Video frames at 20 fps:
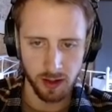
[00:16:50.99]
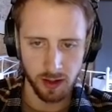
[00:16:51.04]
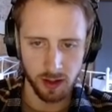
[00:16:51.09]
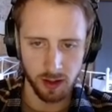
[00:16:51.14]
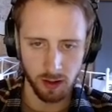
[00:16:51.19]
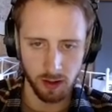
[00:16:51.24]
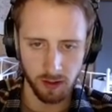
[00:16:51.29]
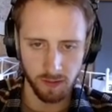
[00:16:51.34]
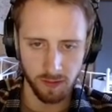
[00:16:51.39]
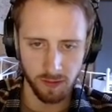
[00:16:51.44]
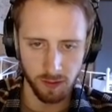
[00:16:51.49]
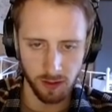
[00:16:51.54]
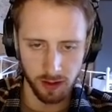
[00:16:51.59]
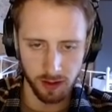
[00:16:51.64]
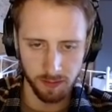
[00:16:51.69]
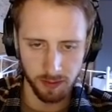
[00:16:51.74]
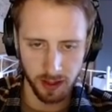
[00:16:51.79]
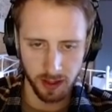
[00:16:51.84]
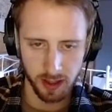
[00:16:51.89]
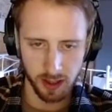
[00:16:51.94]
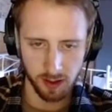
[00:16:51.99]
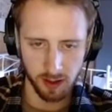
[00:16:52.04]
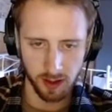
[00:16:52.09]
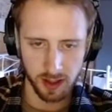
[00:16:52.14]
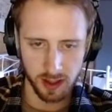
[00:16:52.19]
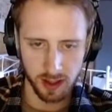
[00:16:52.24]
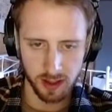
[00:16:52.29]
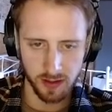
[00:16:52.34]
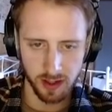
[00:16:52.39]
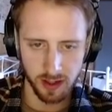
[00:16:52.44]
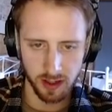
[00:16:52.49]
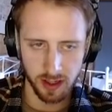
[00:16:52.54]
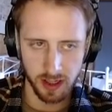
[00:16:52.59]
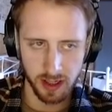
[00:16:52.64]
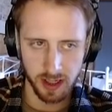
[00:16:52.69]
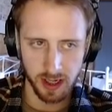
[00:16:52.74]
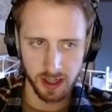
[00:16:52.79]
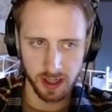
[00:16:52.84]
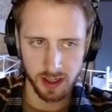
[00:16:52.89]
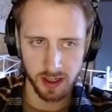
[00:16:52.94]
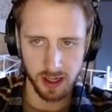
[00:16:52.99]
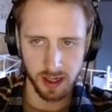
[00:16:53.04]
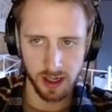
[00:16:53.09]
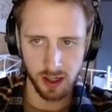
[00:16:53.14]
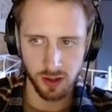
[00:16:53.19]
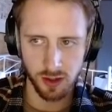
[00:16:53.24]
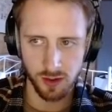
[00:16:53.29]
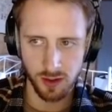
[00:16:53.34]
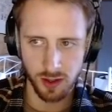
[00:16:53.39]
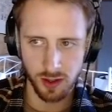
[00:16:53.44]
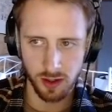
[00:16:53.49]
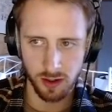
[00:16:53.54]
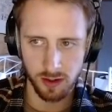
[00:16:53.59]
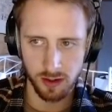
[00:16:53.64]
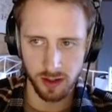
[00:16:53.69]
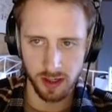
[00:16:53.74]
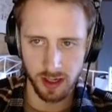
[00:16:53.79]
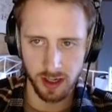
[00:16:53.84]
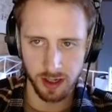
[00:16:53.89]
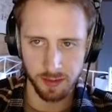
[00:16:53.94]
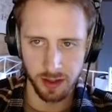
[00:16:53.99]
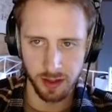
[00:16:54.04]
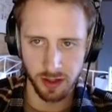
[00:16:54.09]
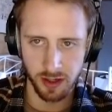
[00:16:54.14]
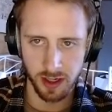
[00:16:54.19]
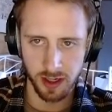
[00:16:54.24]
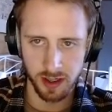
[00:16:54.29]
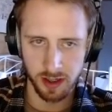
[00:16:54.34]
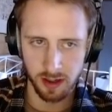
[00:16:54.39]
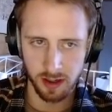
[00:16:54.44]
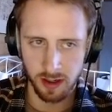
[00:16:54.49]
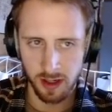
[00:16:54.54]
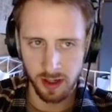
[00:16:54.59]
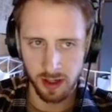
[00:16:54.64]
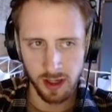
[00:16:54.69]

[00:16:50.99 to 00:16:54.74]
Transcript: Going forward and playing aggressive here. He gets initial shot on the enemy Tracer.